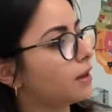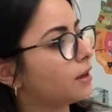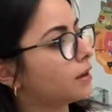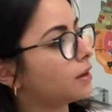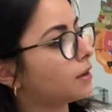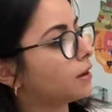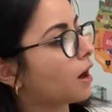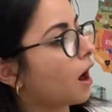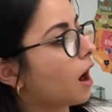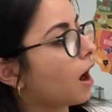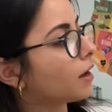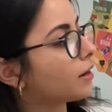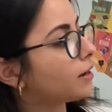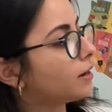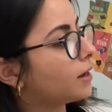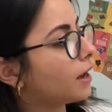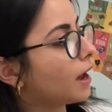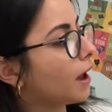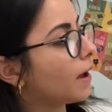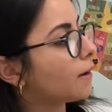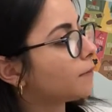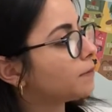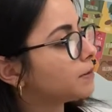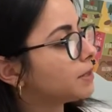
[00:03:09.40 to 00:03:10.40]
God
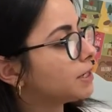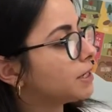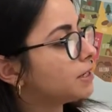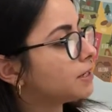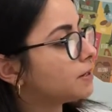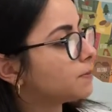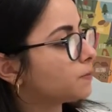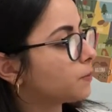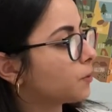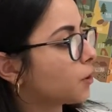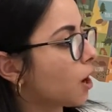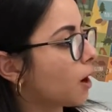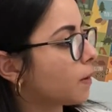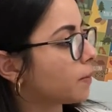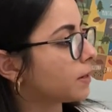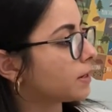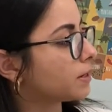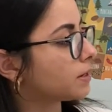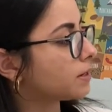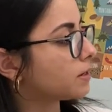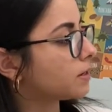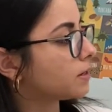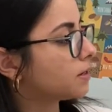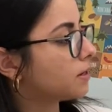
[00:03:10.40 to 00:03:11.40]
kept his
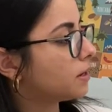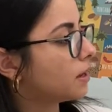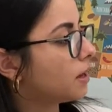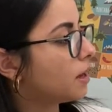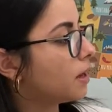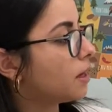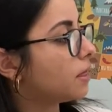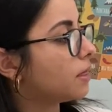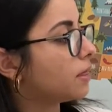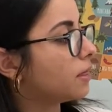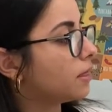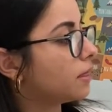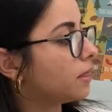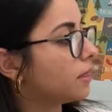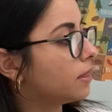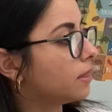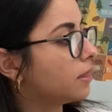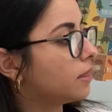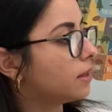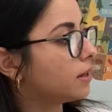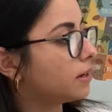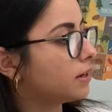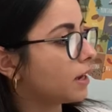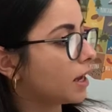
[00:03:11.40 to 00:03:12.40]
promise.
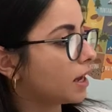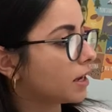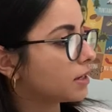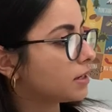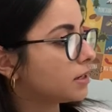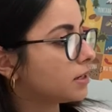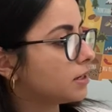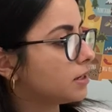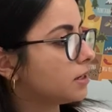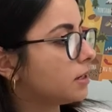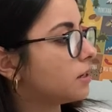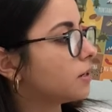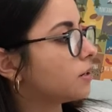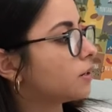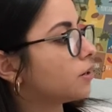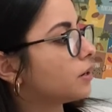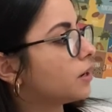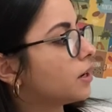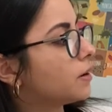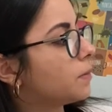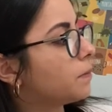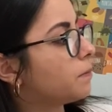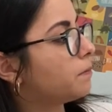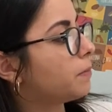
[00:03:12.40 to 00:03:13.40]
The next
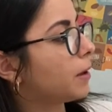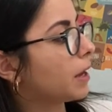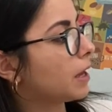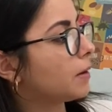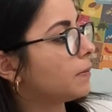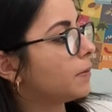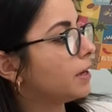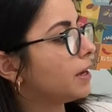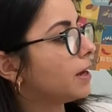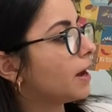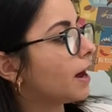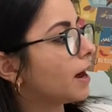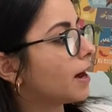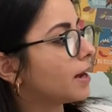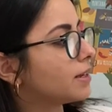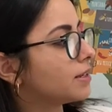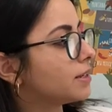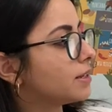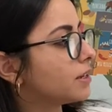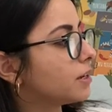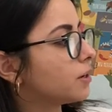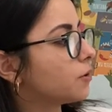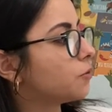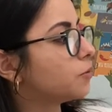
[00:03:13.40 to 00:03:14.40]
year, baby
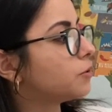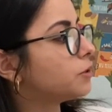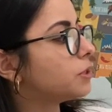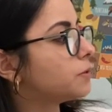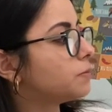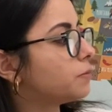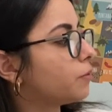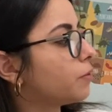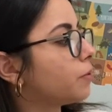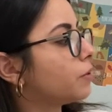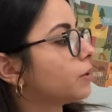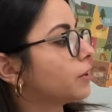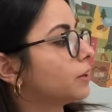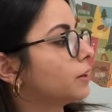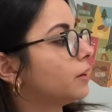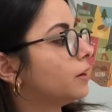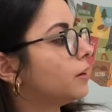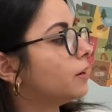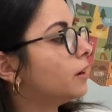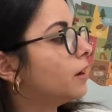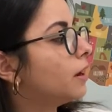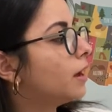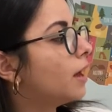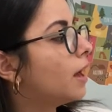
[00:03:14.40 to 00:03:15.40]
Isaac was born.
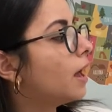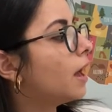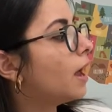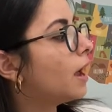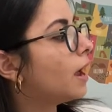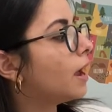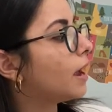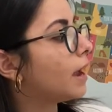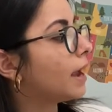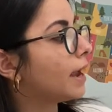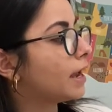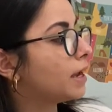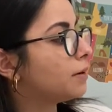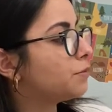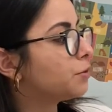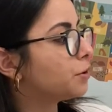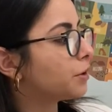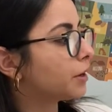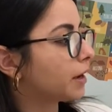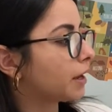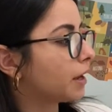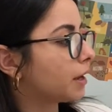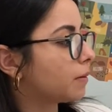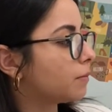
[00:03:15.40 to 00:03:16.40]

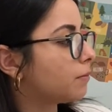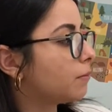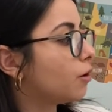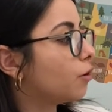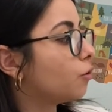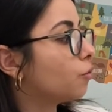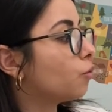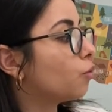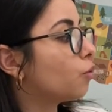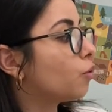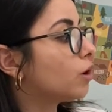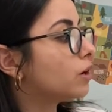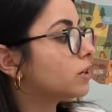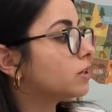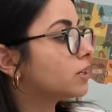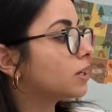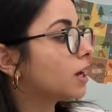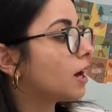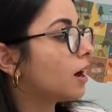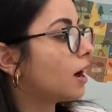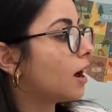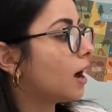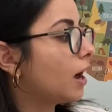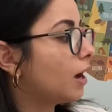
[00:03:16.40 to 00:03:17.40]
Abraham was
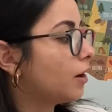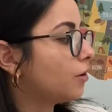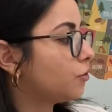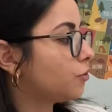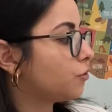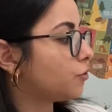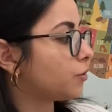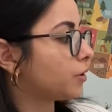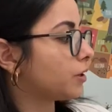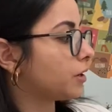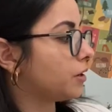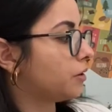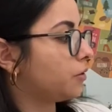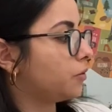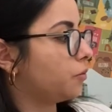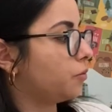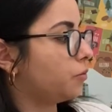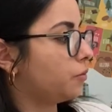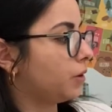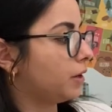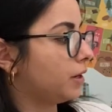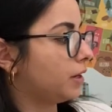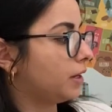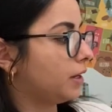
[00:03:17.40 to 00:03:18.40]
a hundred
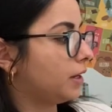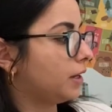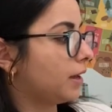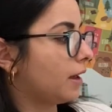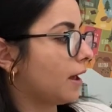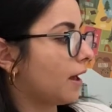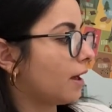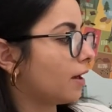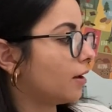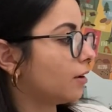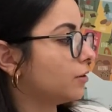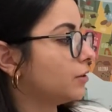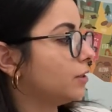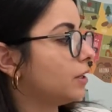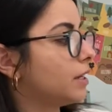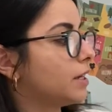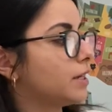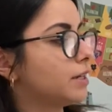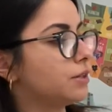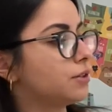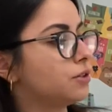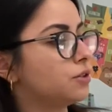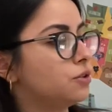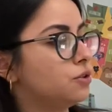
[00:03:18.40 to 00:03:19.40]
when he held
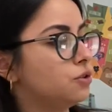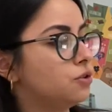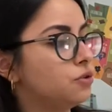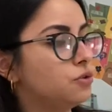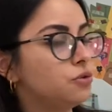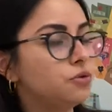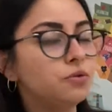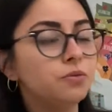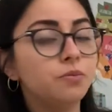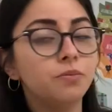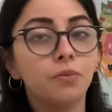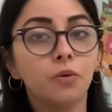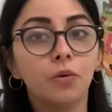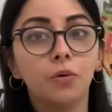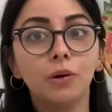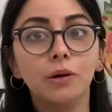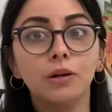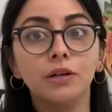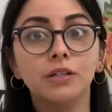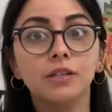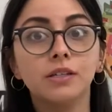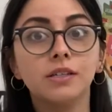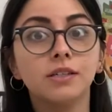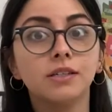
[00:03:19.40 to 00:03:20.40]
his
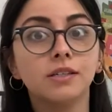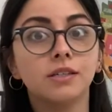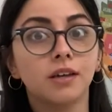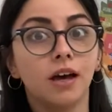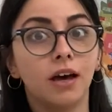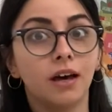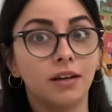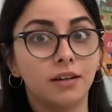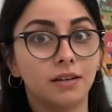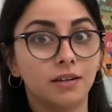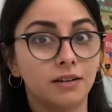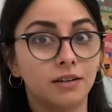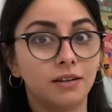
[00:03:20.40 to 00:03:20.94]
newborn son.